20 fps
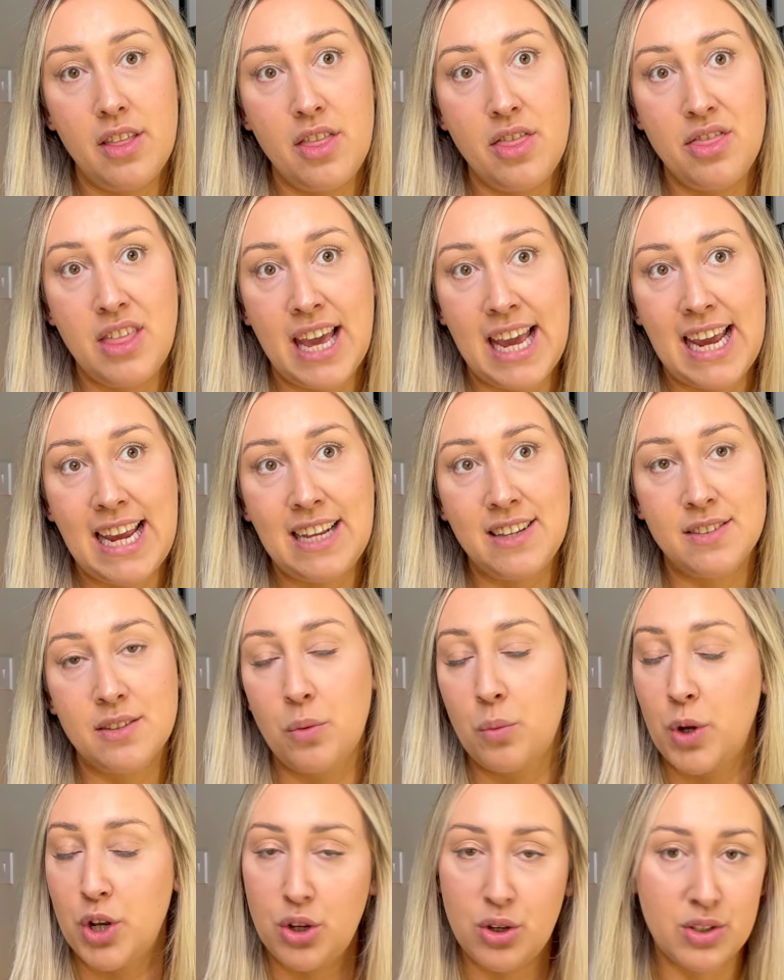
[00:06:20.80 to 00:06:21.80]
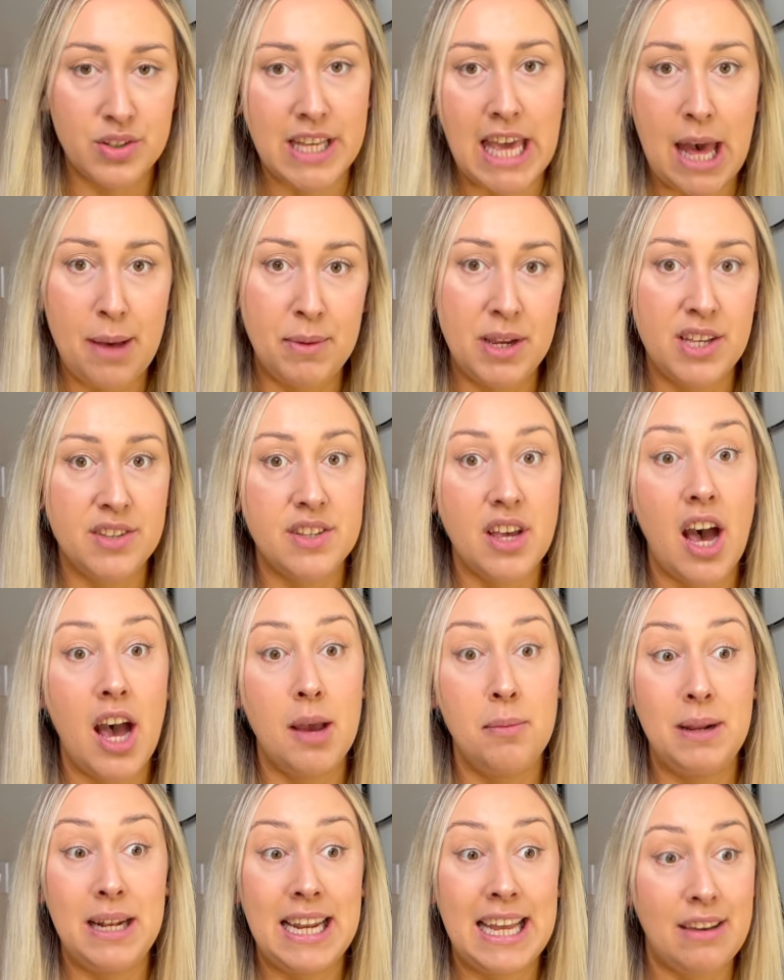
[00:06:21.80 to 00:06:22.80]
these were not scammers. I
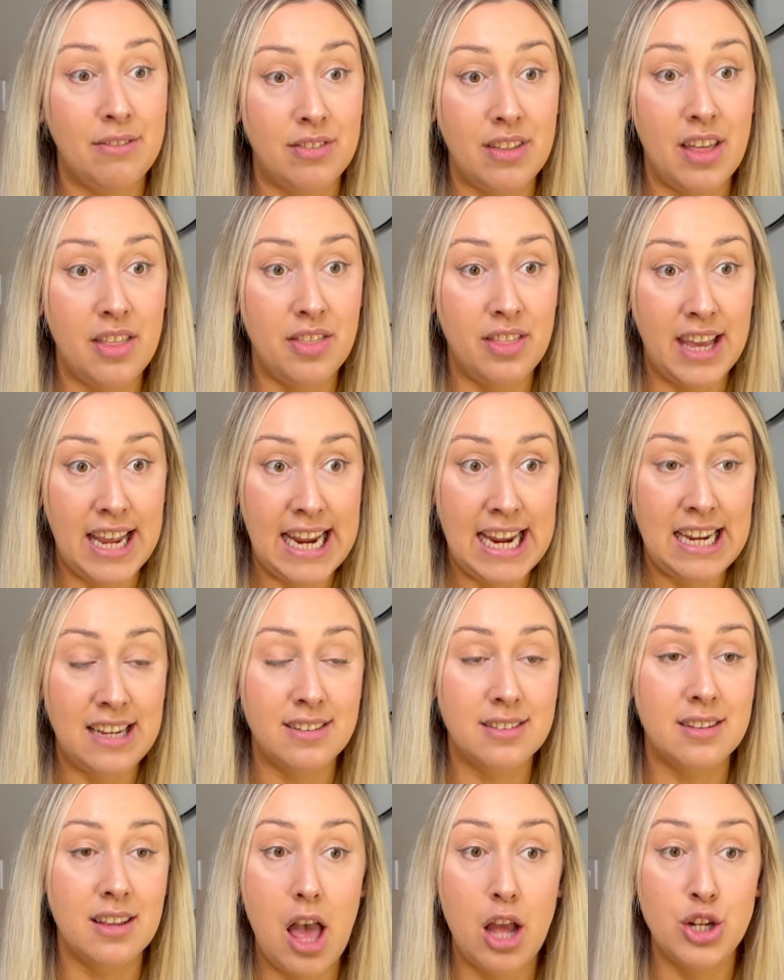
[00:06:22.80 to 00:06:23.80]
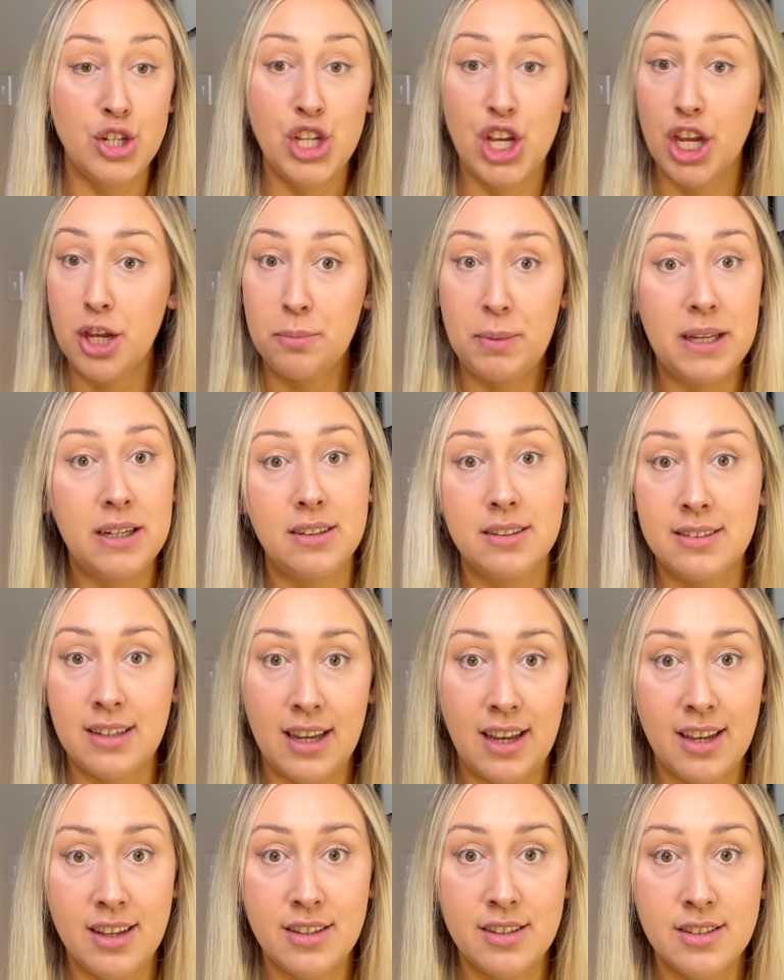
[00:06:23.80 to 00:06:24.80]
believe that these two
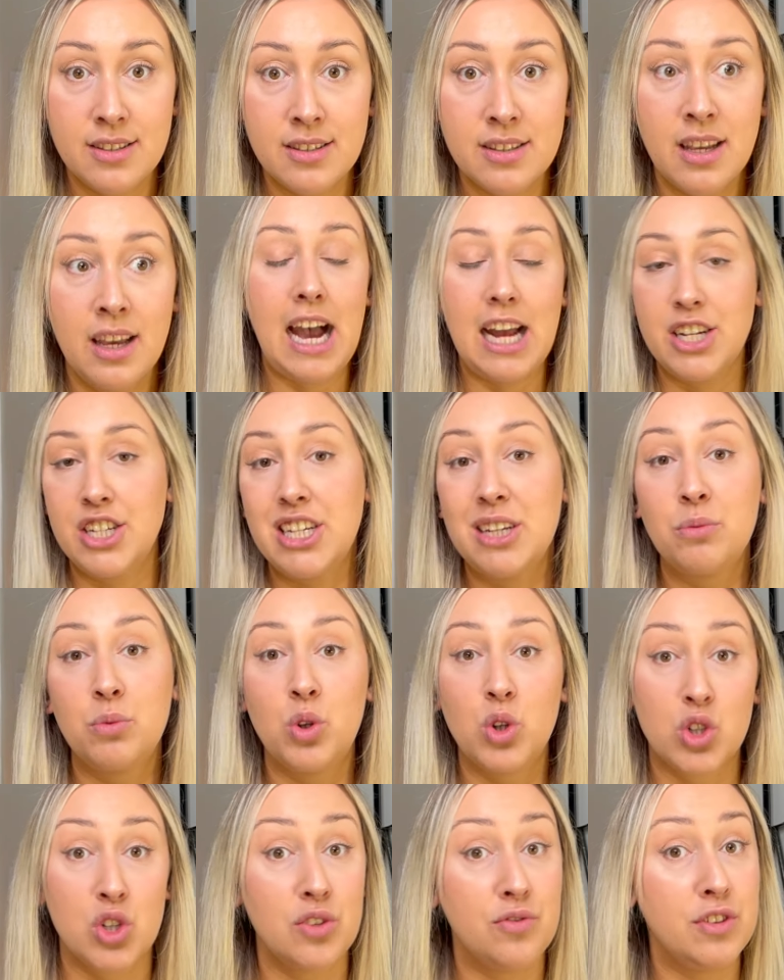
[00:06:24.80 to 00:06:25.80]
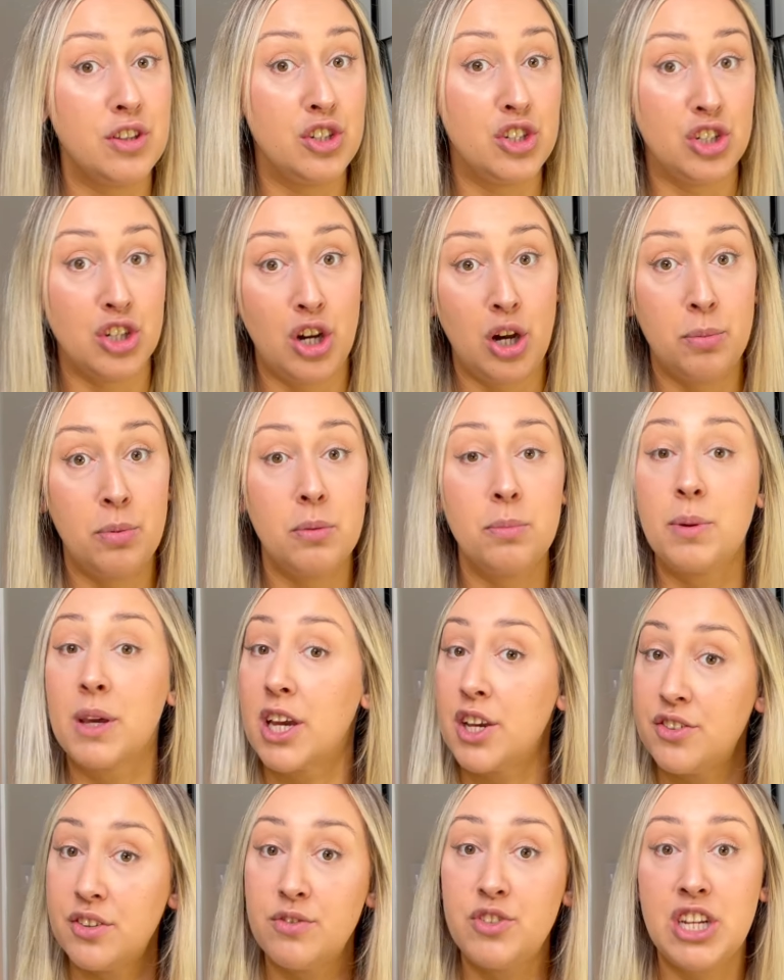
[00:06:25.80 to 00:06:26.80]
builders actually walked off the job
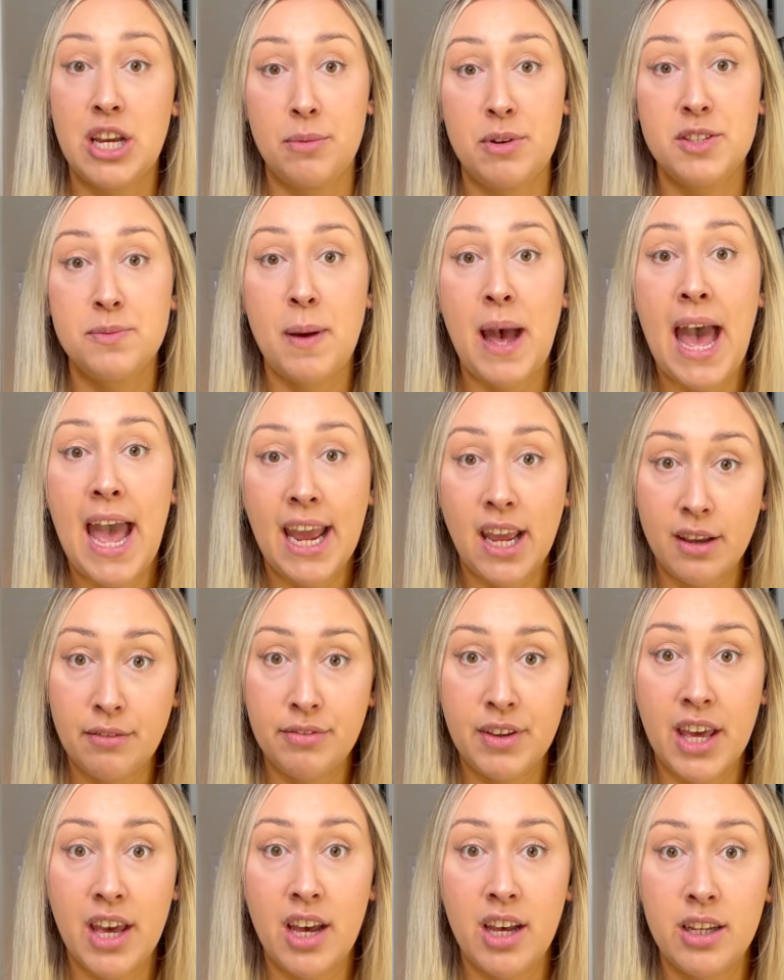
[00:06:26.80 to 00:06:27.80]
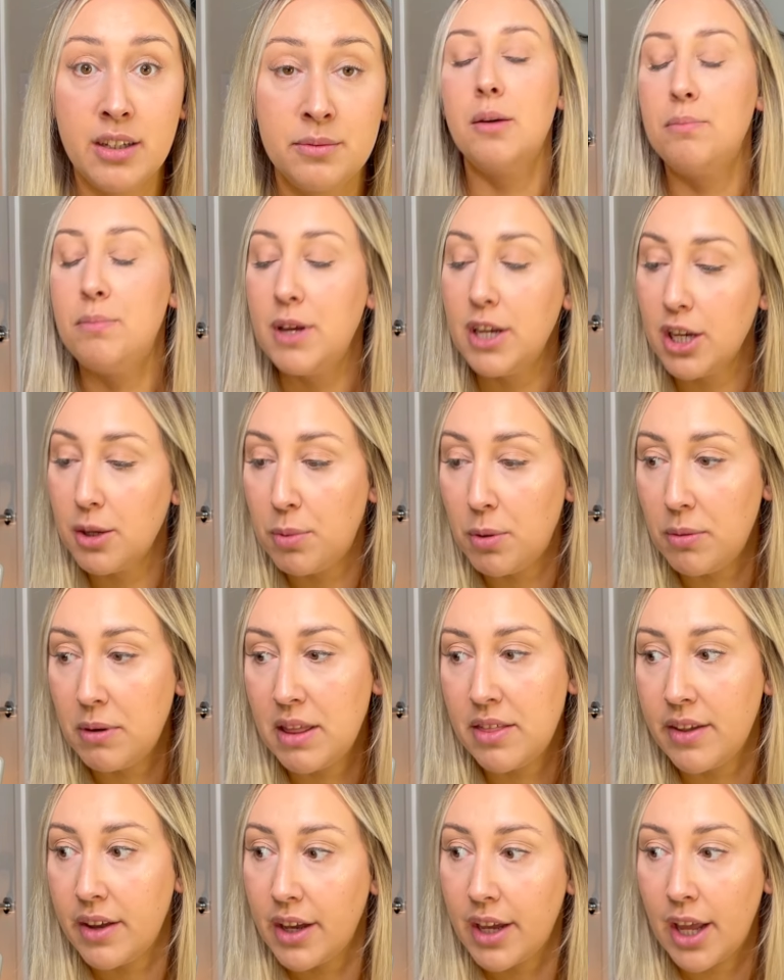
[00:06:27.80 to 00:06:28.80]
because of Jemma's behaviour. But you're probably
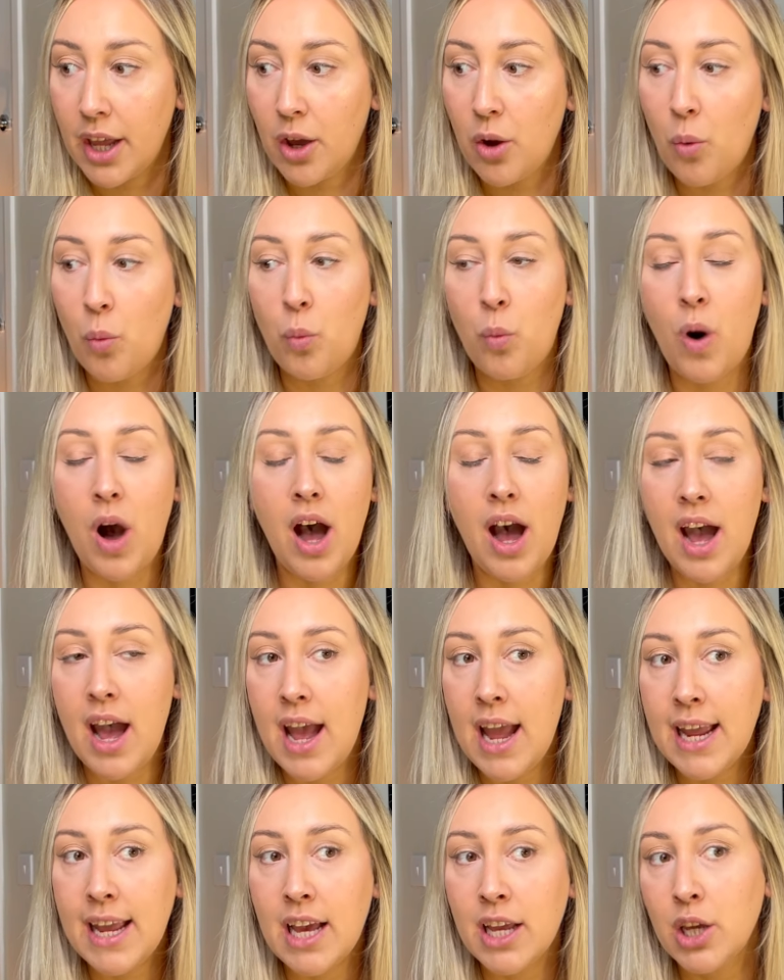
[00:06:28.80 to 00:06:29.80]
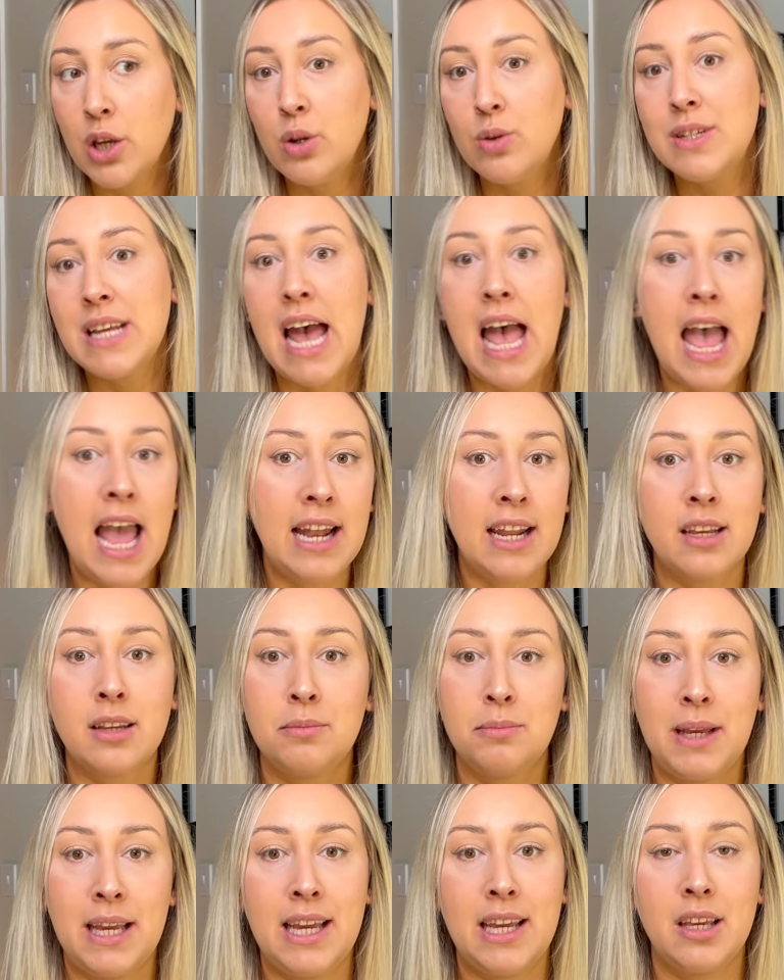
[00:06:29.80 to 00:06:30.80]
thinking, why are you telling
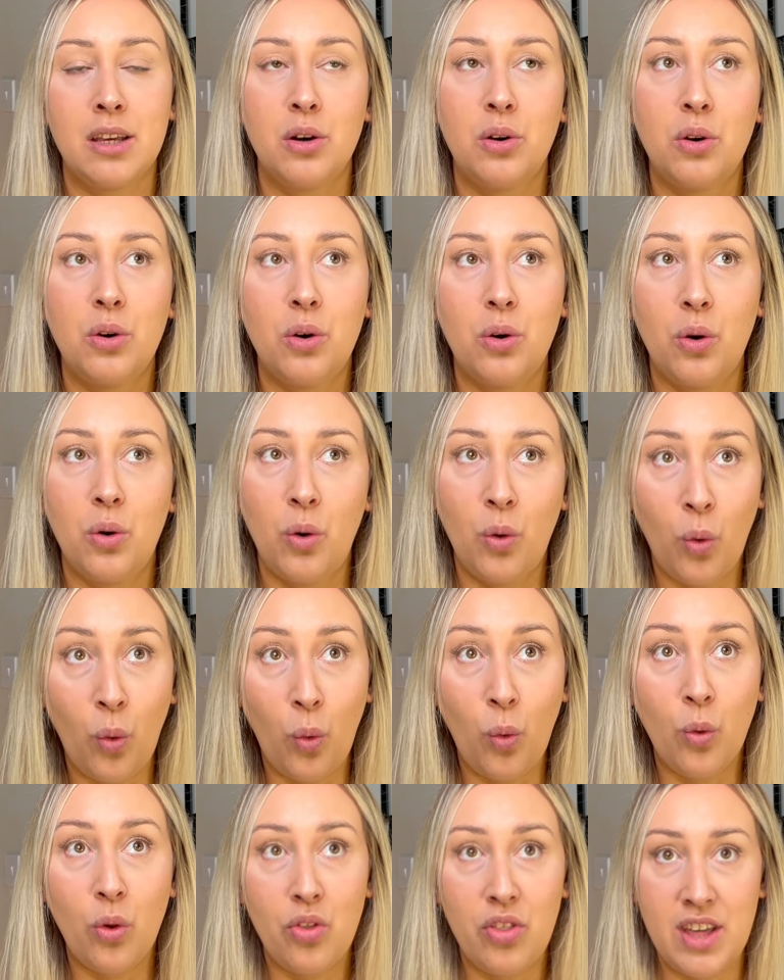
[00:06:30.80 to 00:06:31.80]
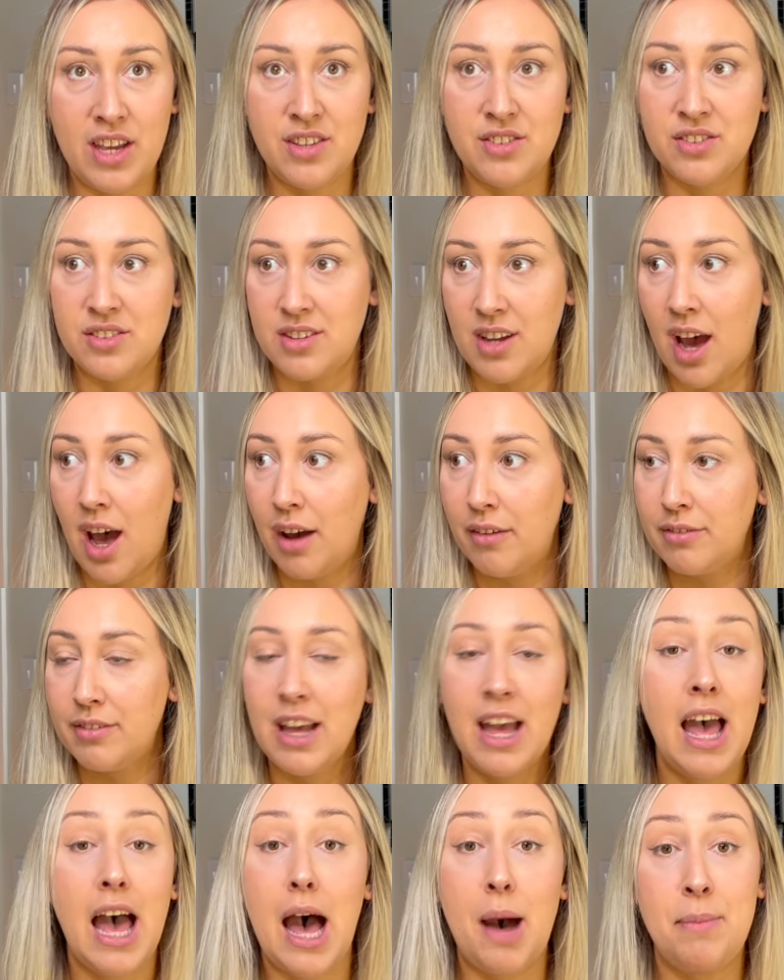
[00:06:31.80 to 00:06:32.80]
me all this stuff
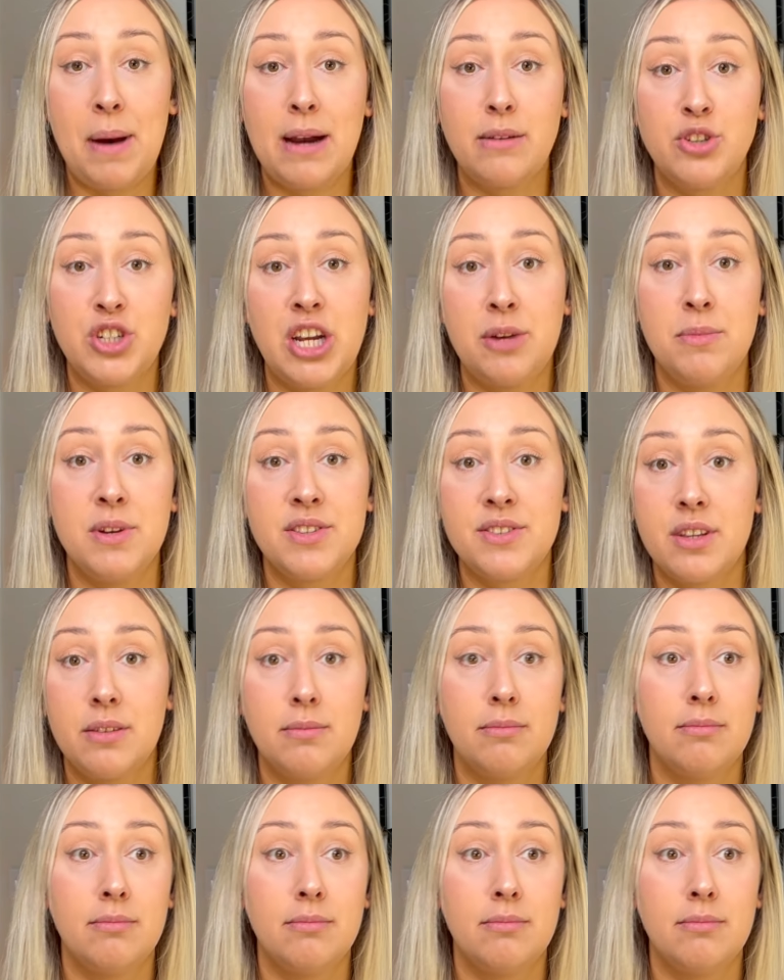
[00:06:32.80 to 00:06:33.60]
about Jemma's